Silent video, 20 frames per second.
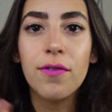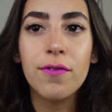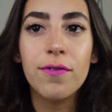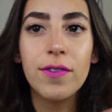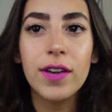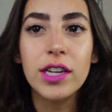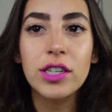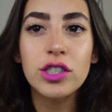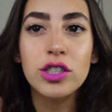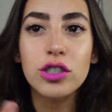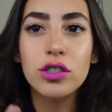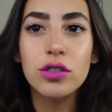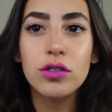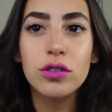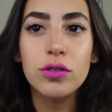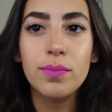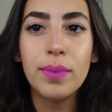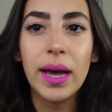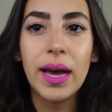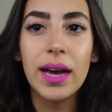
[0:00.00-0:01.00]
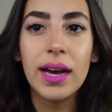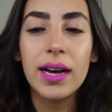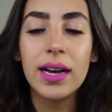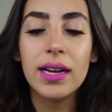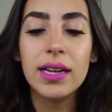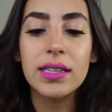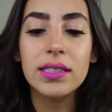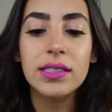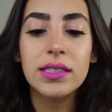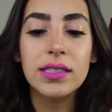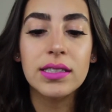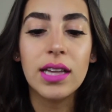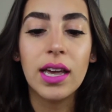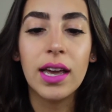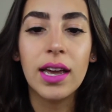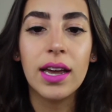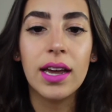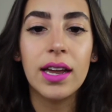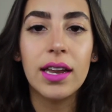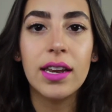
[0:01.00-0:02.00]
facial pads,
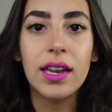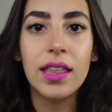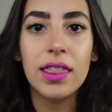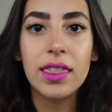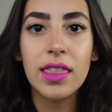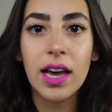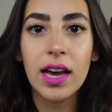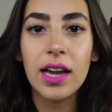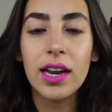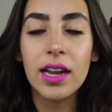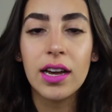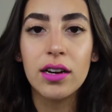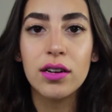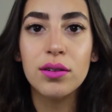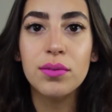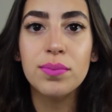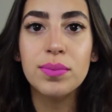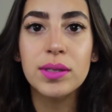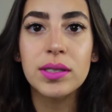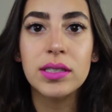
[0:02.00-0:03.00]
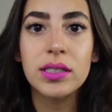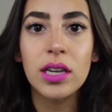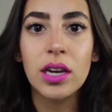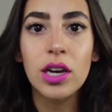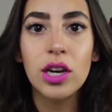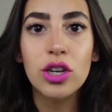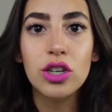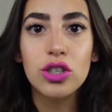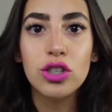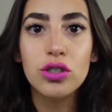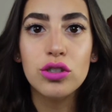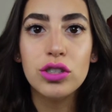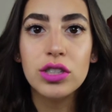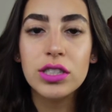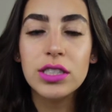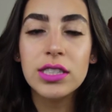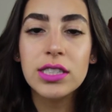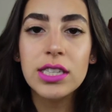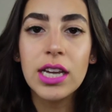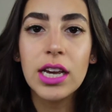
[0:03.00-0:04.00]
and that helps to
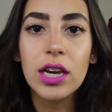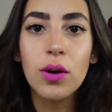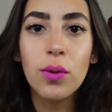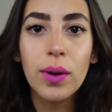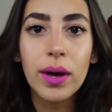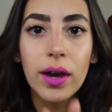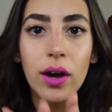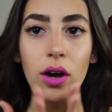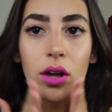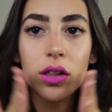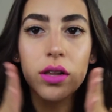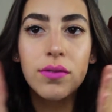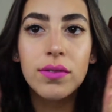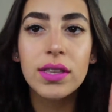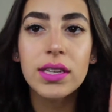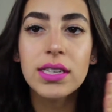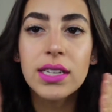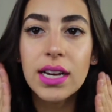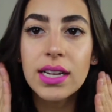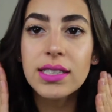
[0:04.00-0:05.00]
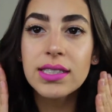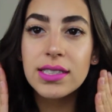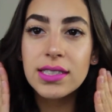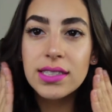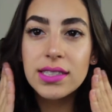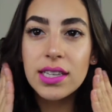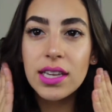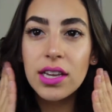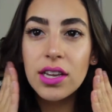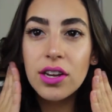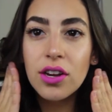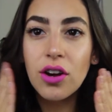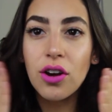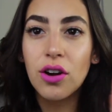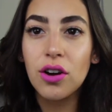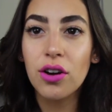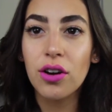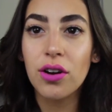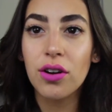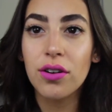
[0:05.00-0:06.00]
just take away all of the dead skin
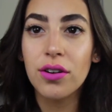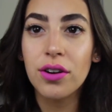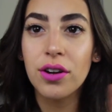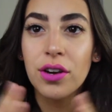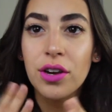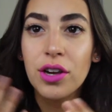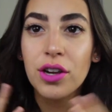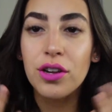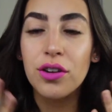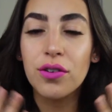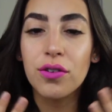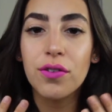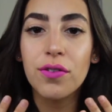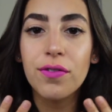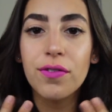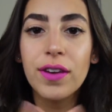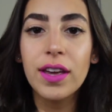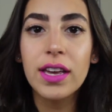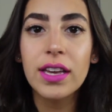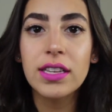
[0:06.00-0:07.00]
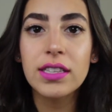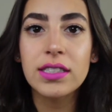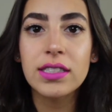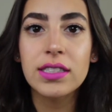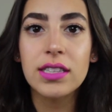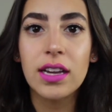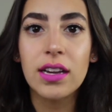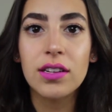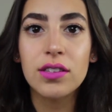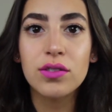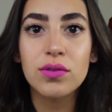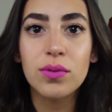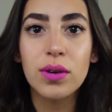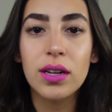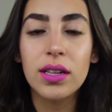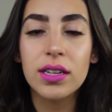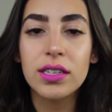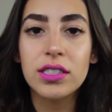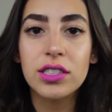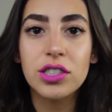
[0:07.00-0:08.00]
on your face, as
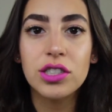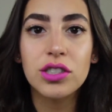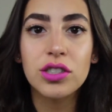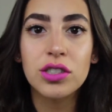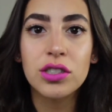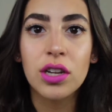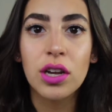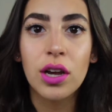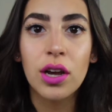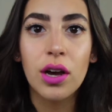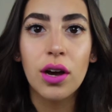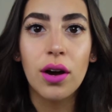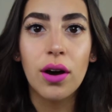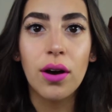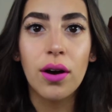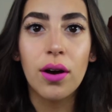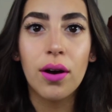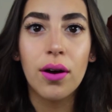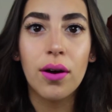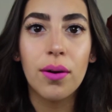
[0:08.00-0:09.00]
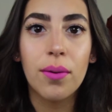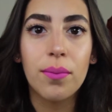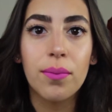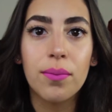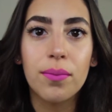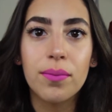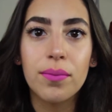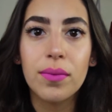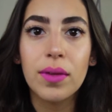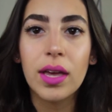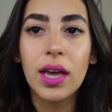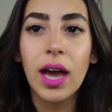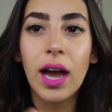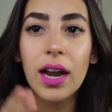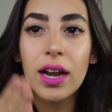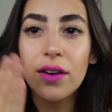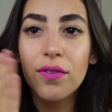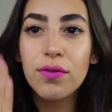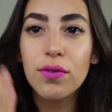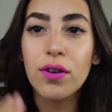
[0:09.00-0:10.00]
well as just
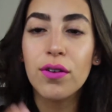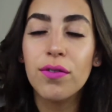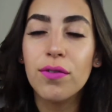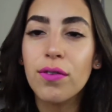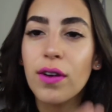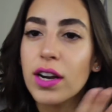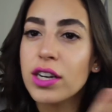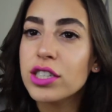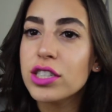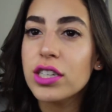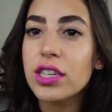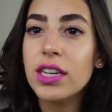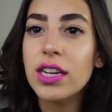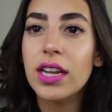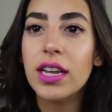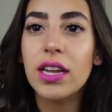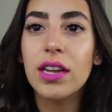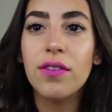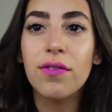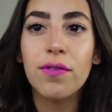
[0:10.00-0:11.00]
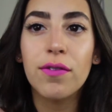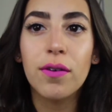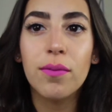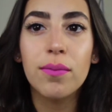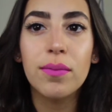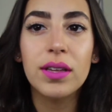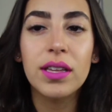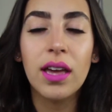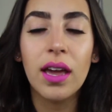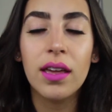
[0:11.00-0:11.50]
kind of refreshing it from